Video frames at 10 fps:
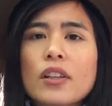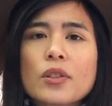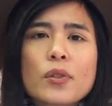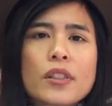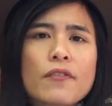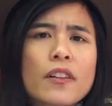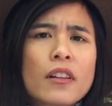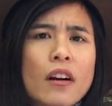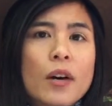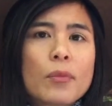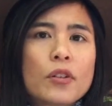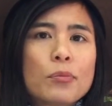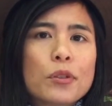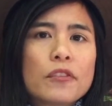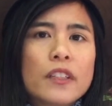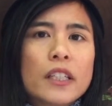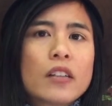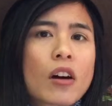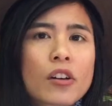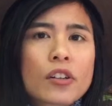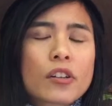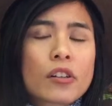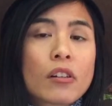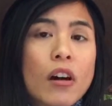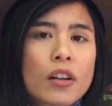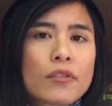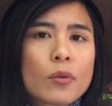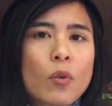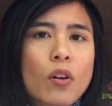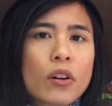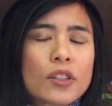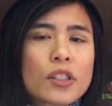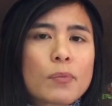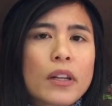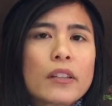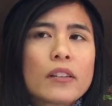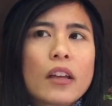This was a phenomenal movie, garnered a lot of awards, but